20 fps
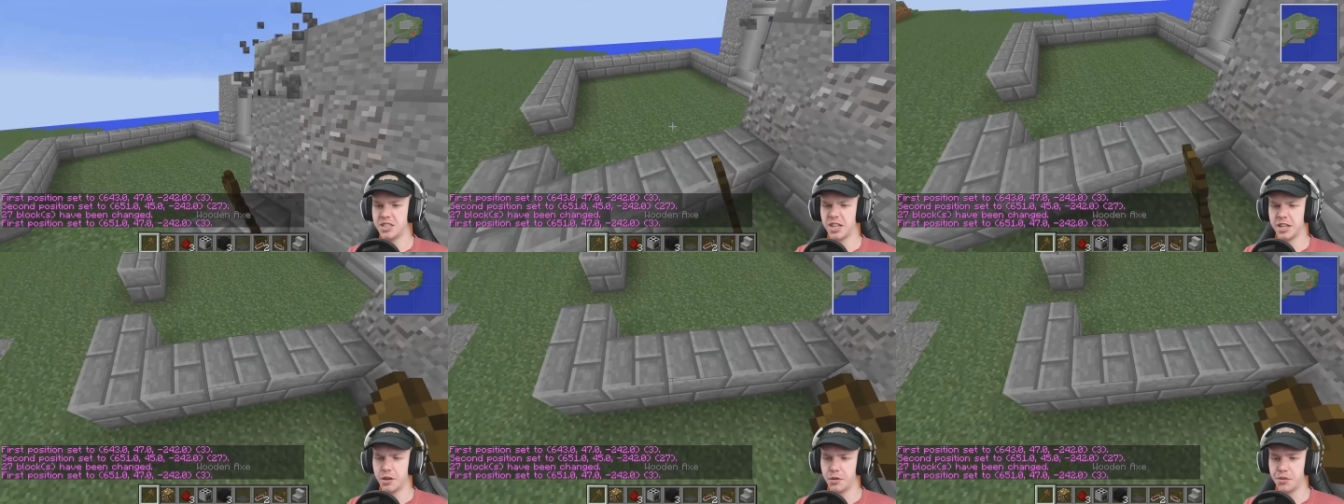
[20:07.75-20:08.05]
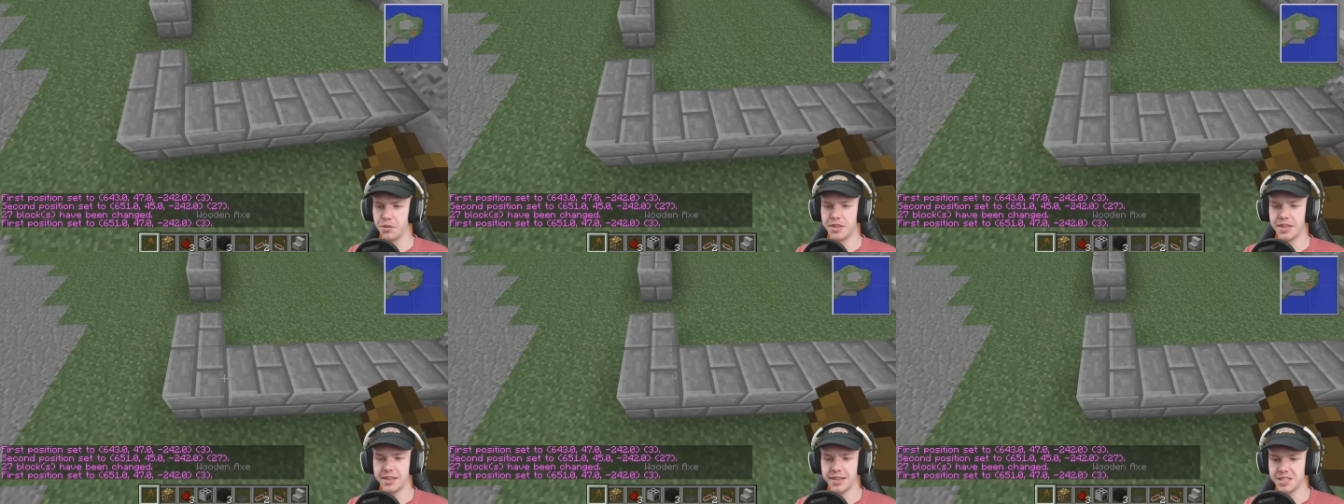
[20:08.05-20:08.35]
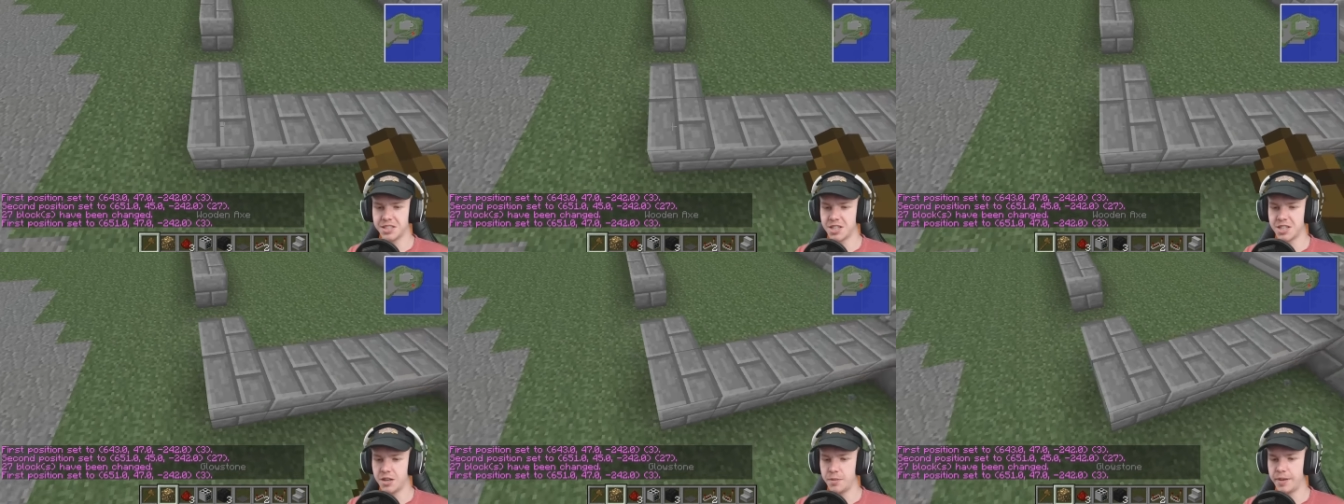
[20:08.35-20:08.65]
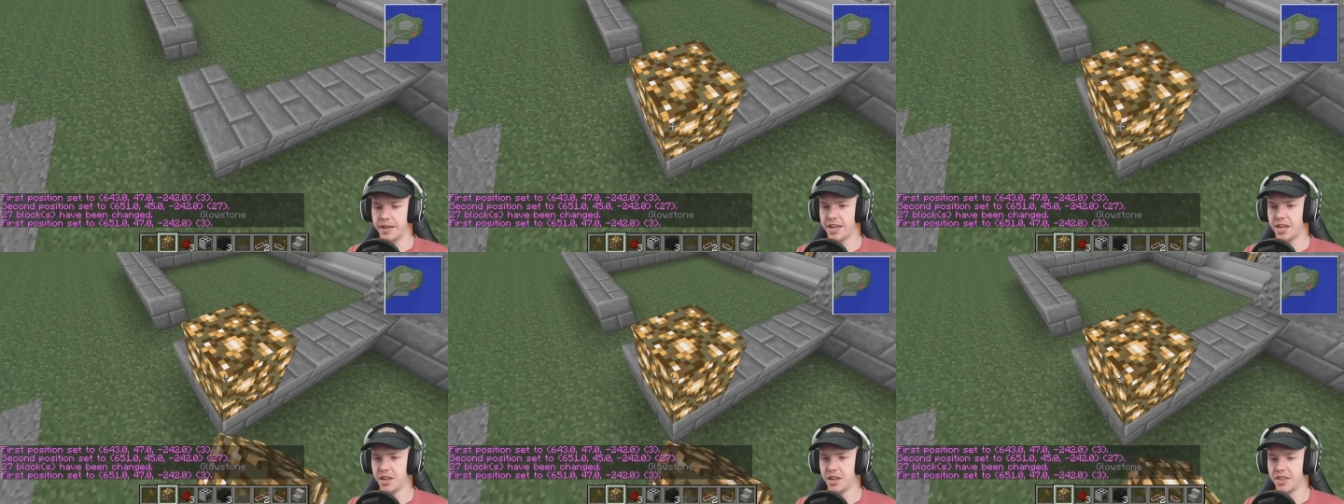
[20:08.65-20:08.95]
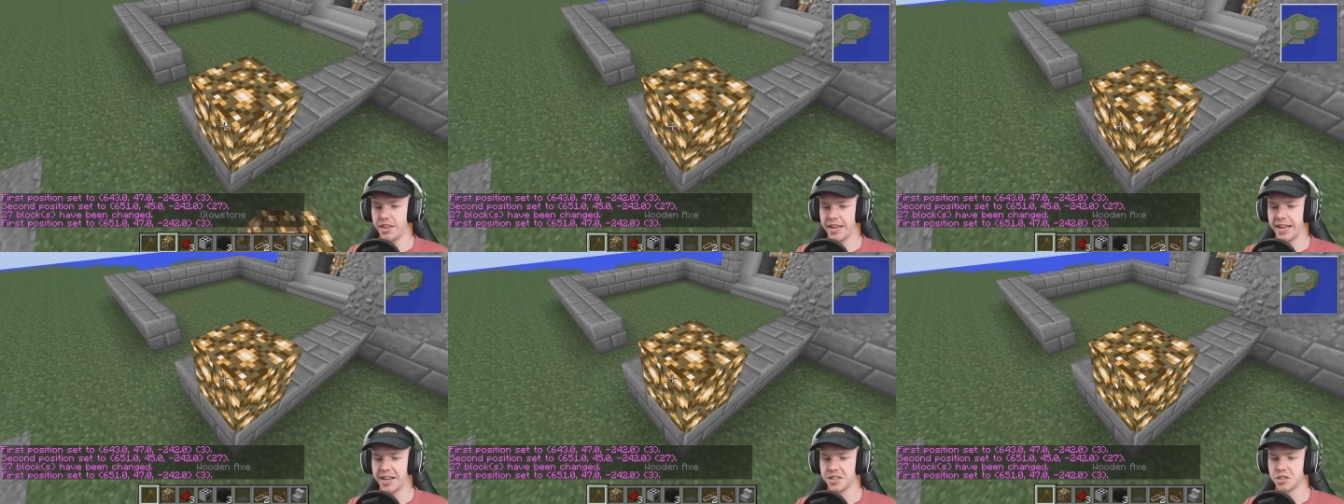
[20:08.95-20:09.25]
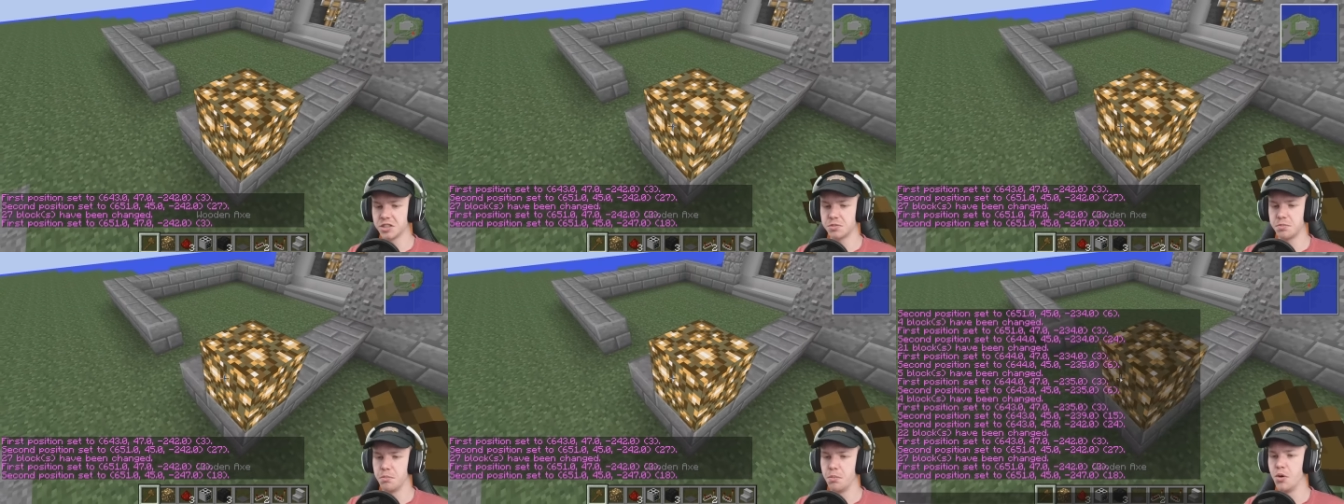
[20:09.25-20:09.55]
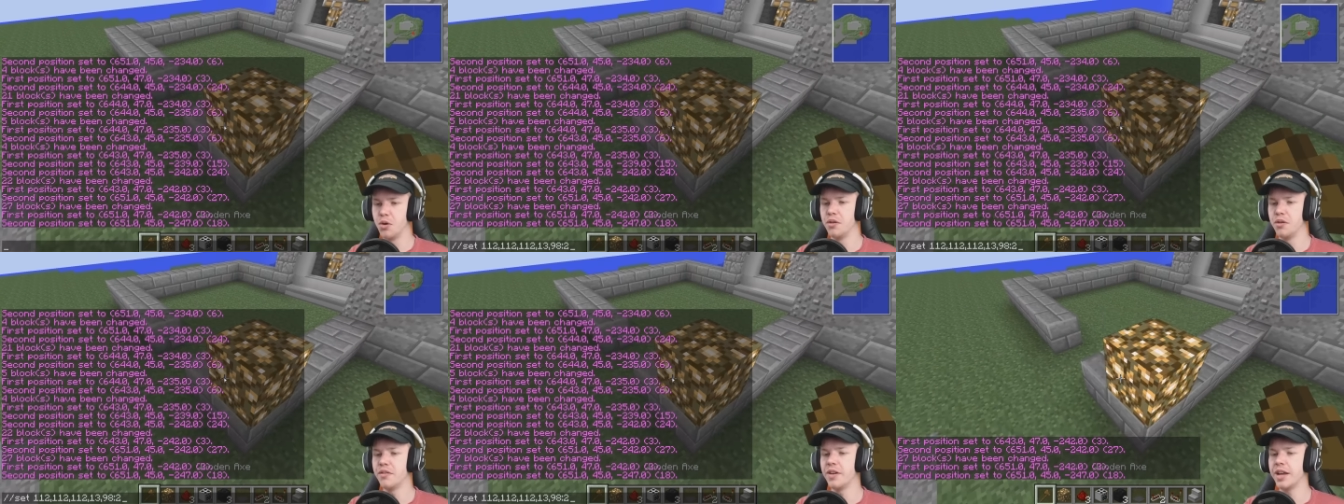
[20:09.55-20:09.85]
I don't think there's going to be anything else
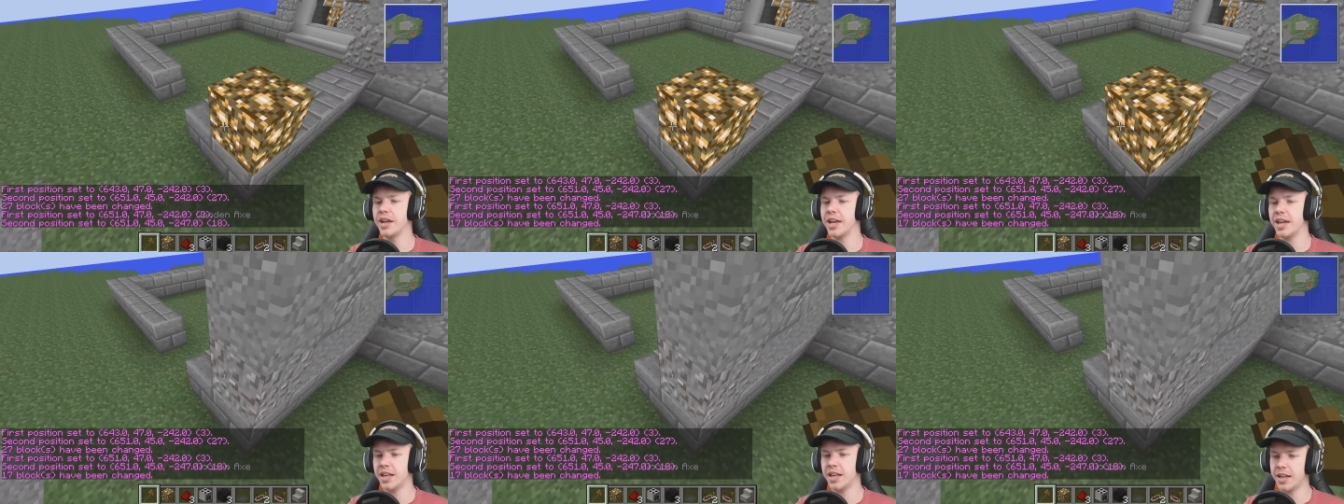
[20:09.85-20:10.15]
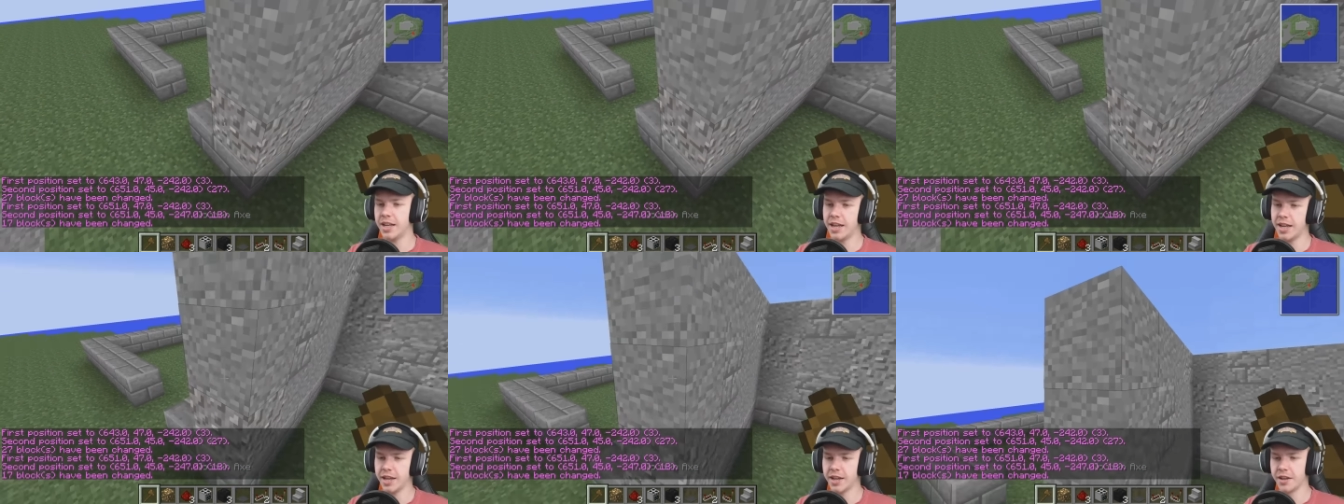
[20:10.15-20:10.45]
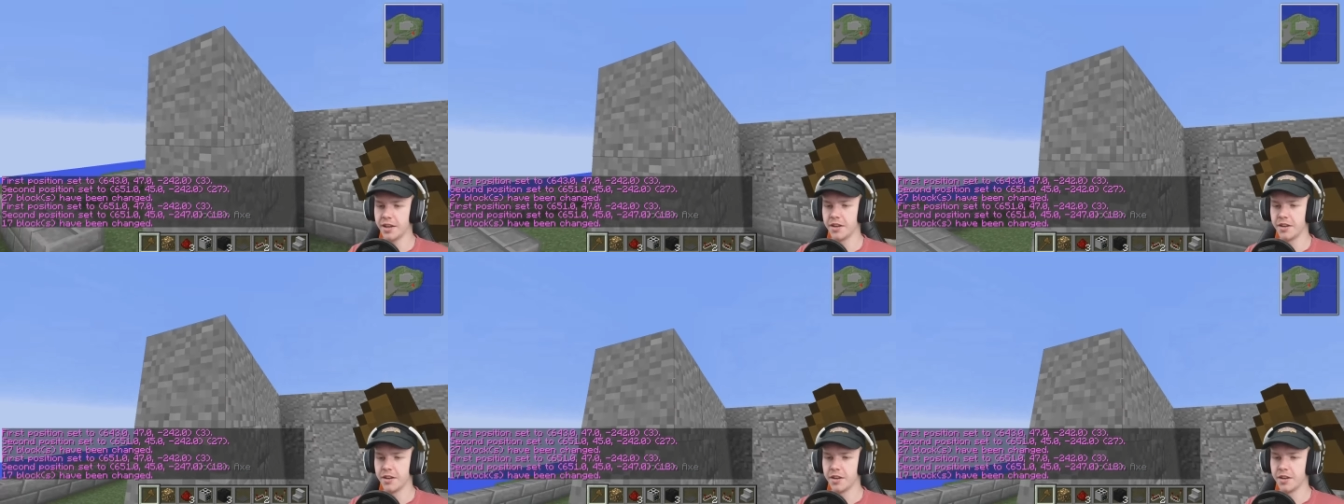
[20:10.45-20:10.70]
moving in here.